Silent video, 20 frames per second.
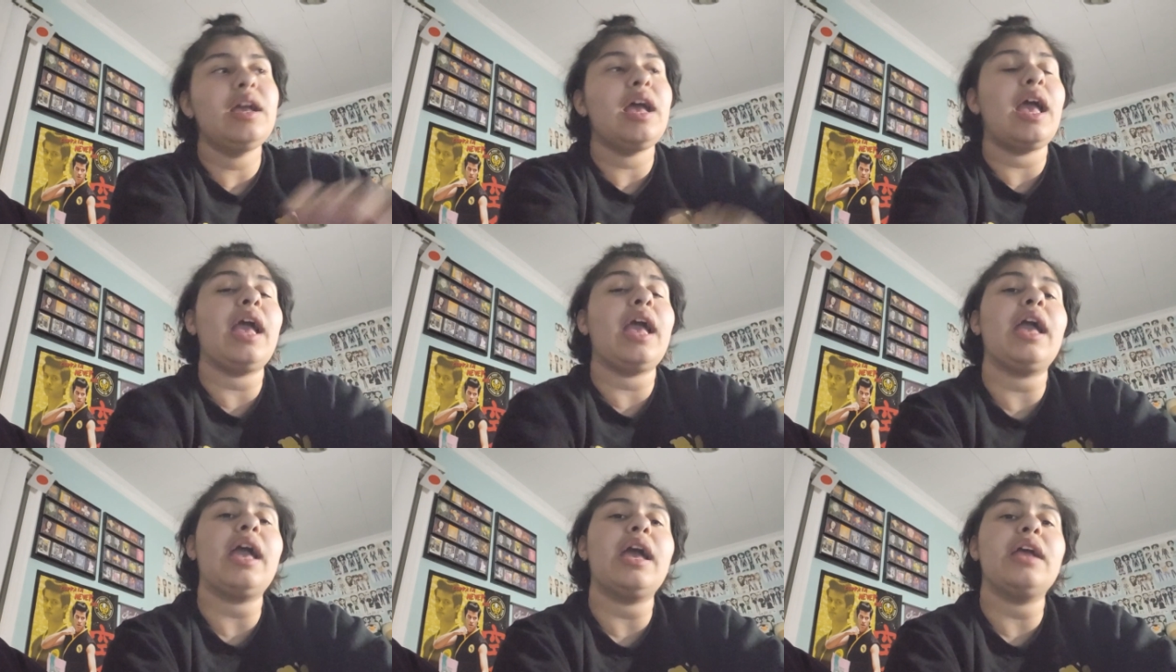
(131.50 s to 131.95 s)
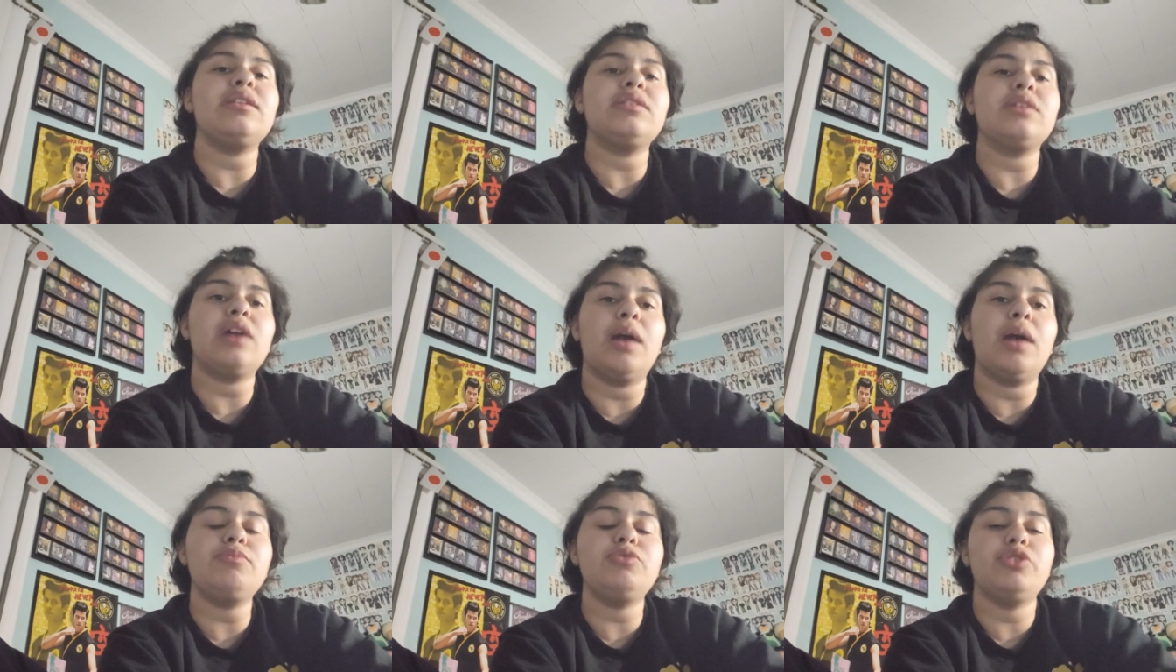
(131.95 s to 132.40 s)
And
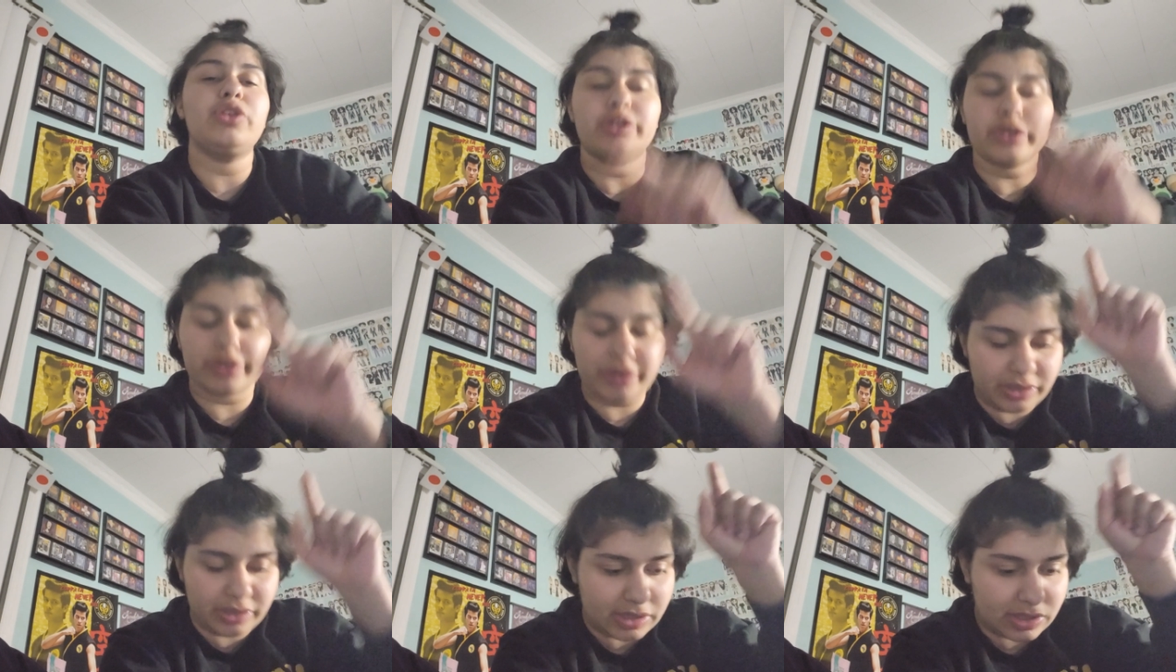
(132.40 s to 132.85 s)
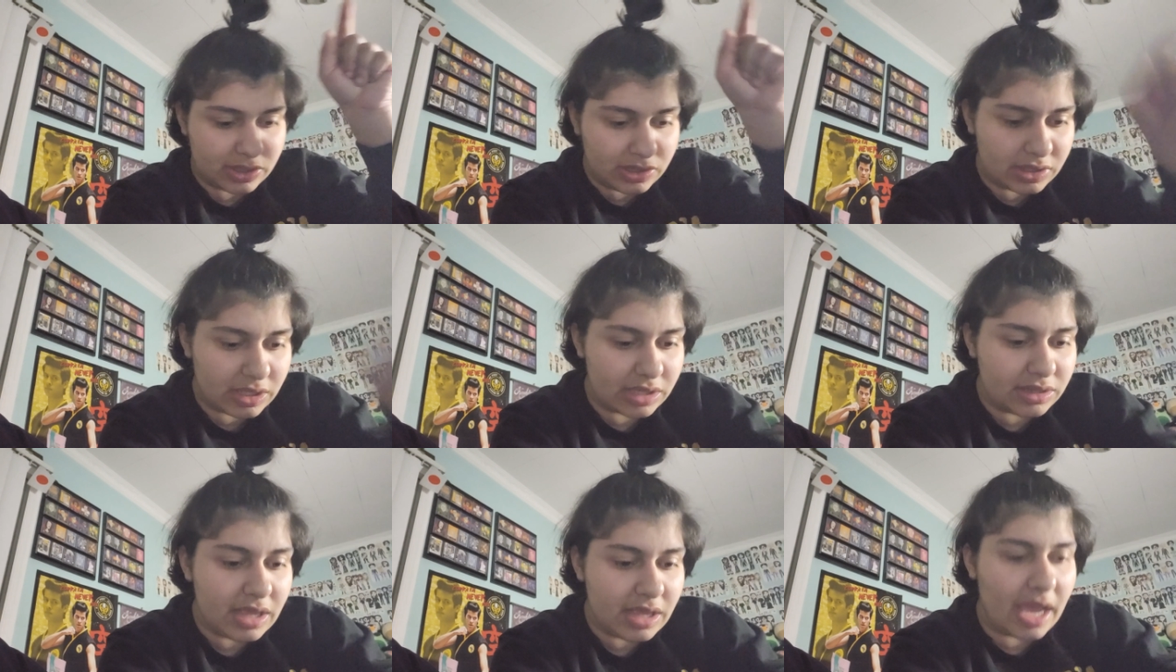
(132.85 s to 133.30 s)
um, you're going to
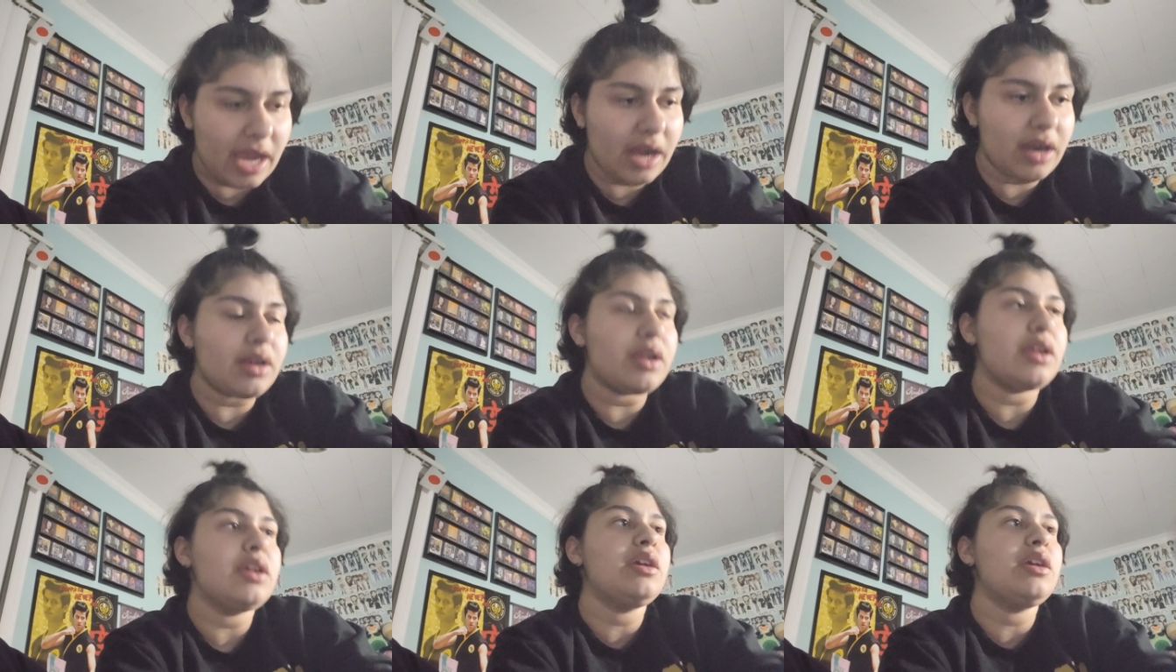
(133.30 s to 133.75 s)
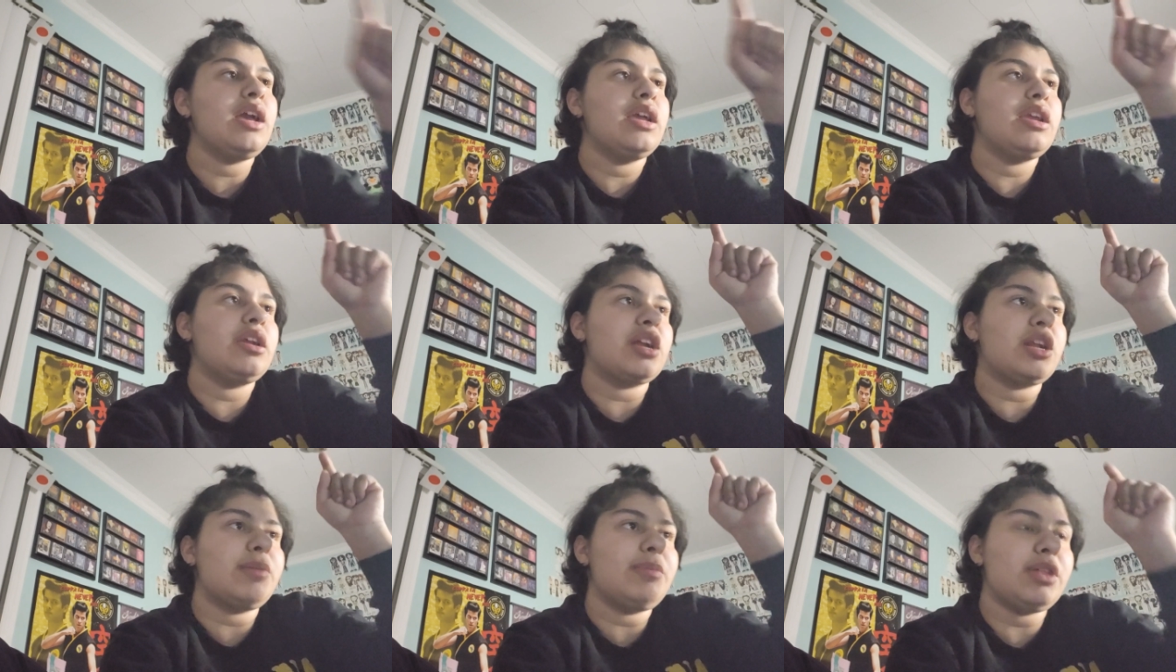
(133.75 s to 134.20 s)
sit there,
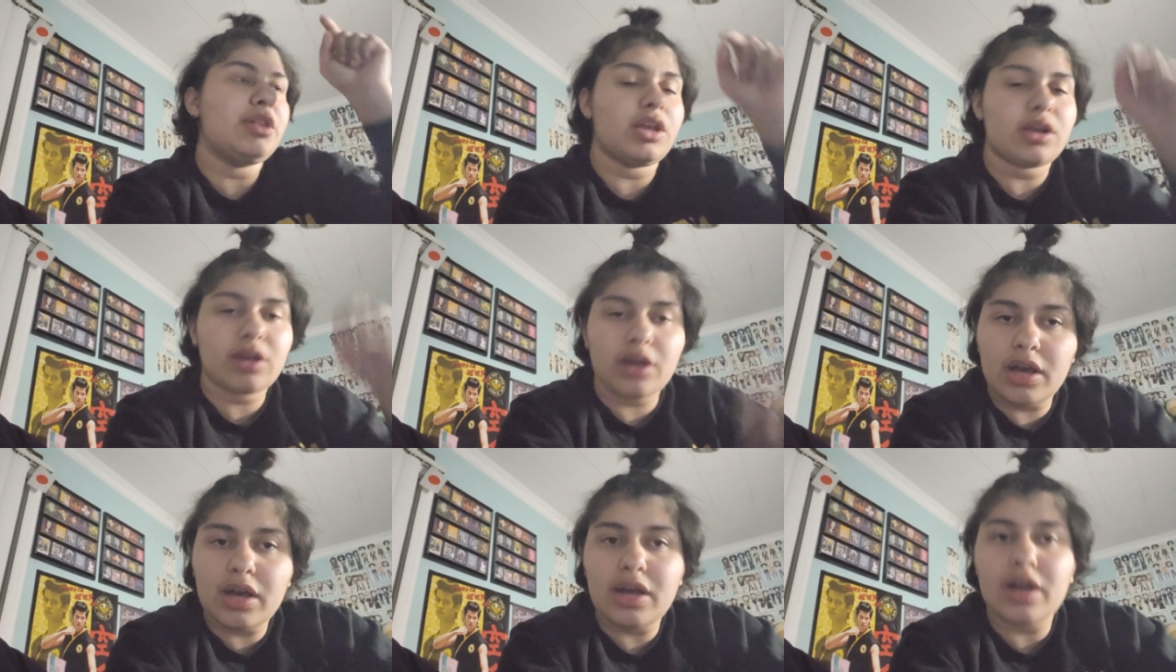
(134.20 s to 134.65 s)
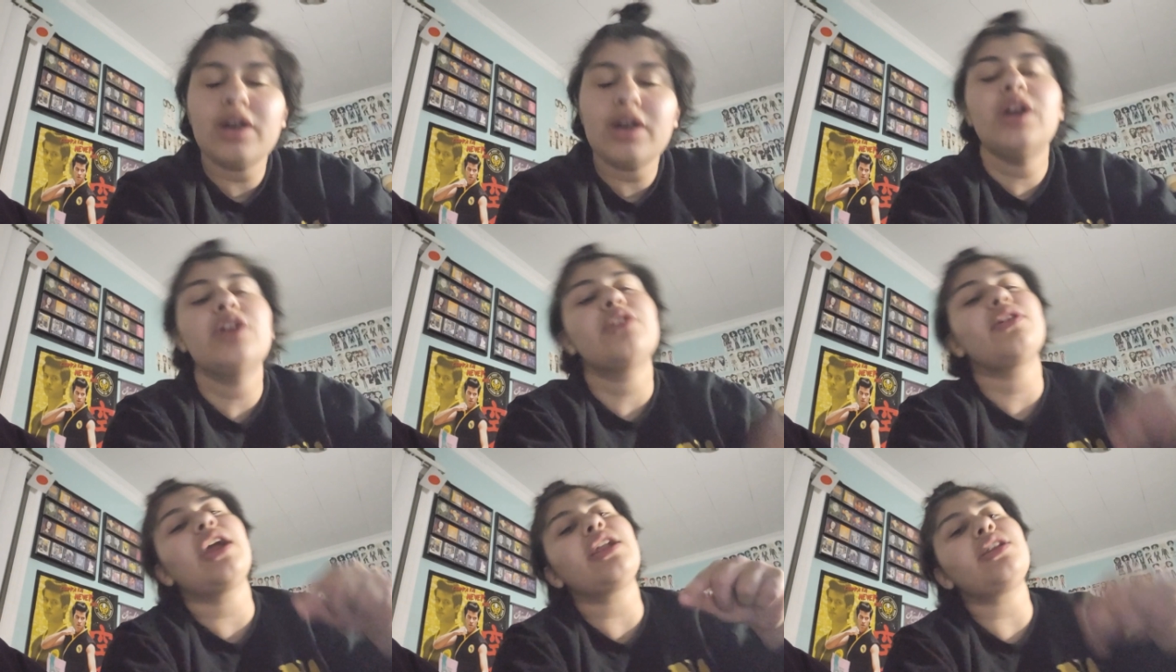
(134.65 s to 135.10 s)
you're gonna be like, "Oh,
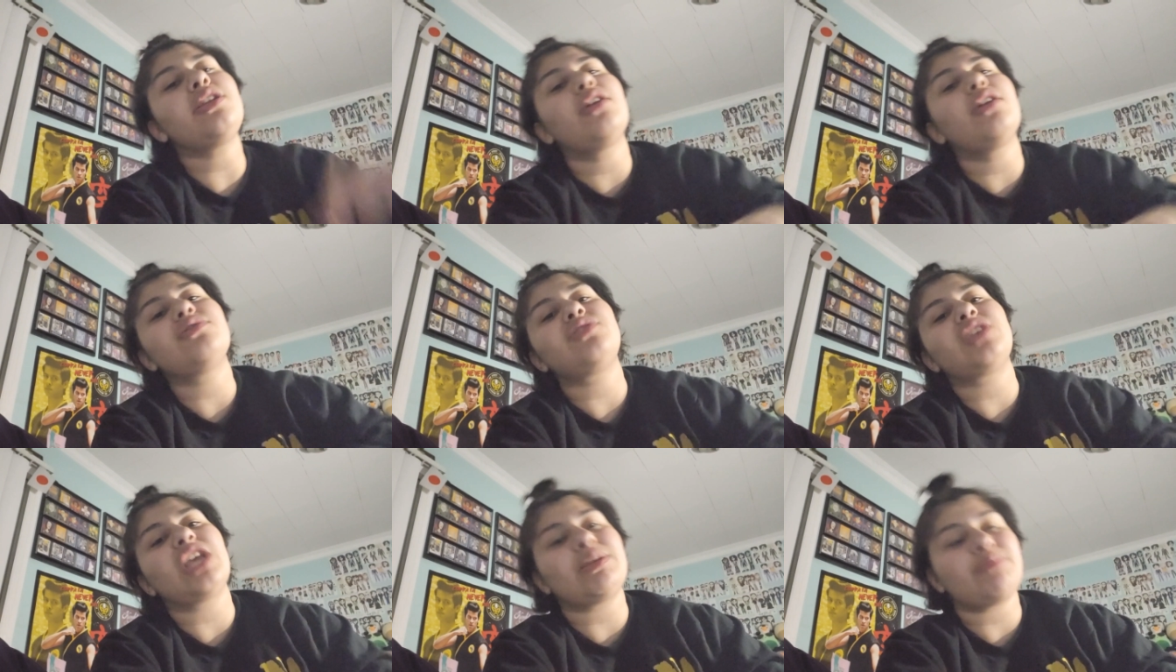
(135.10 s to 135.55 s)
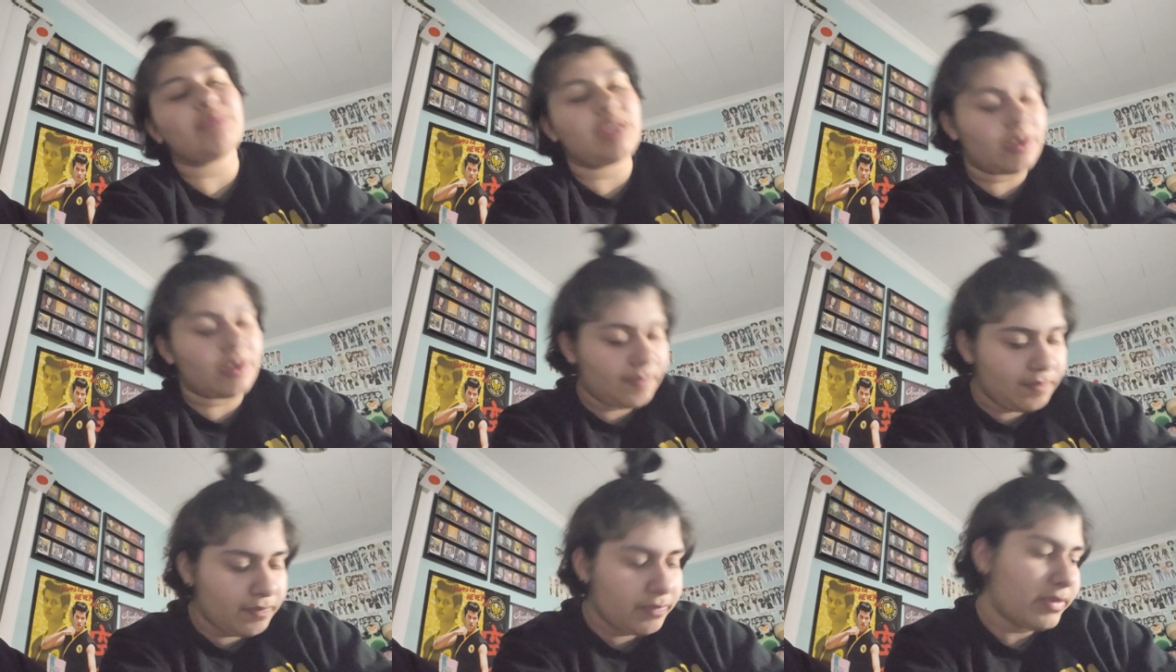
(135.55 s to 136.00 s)
great notes,
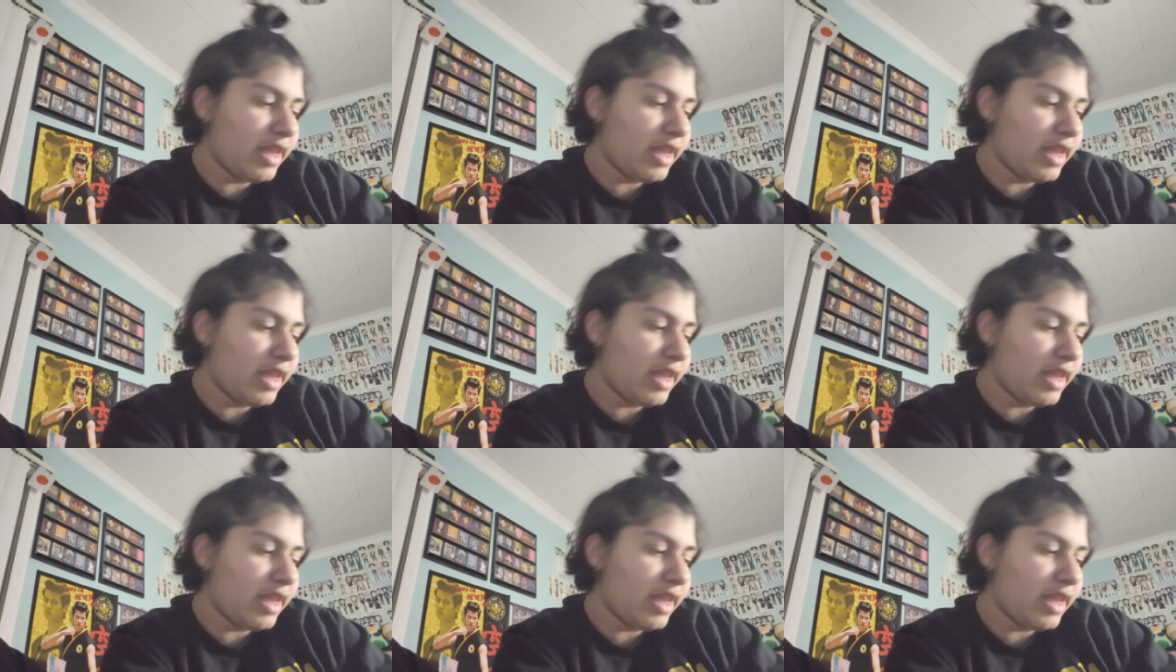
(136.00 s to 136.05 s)
Amy.